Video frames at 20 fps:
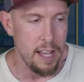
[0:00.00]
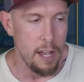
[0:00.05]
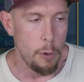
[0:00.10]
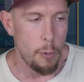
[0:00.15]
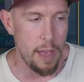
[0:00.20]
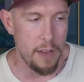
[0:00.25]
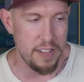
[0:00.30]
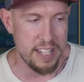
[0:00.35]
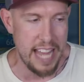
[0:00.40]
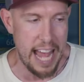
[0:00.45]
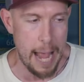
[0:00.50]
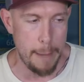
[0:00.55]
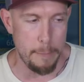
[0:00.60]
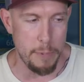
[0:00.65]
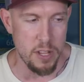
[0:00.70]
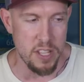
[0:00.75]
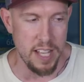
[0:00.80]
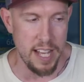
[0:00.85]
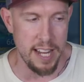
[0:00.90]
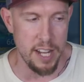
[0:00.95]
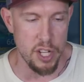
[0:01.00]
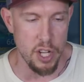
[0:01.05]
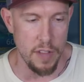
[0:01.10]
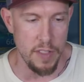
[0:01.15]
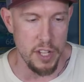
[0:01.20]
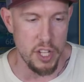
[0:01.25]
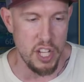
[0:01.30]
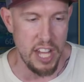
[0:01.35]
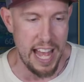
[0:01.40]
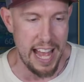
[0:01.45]
We have attack percentage on
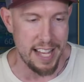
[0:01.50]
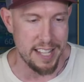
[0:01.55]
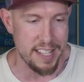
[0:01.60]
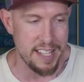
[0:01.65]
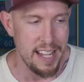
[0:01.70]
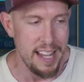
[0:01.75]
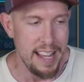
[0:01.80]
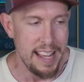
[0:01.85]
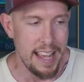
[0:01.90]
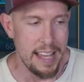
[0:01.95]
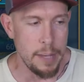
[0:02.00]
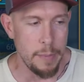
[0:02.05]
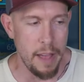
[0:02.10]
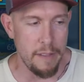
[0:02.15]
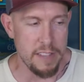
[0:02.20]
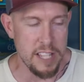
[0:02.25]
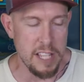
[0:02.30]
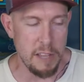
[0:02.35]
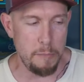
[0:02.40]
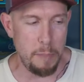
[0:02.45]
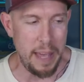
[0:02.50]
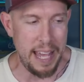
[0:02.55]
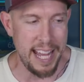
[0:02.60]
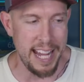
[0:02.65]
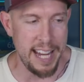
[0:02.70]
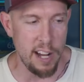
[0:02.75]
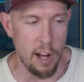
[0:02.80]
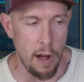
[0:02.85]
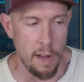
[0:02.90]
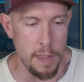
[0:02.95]
the chest, and then we have
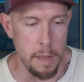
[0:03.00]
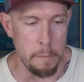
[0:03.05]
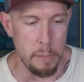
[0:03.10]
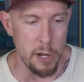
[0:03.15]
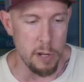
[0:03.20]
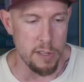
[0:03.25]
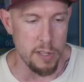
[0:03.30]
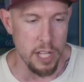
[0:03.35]
speed on the boots.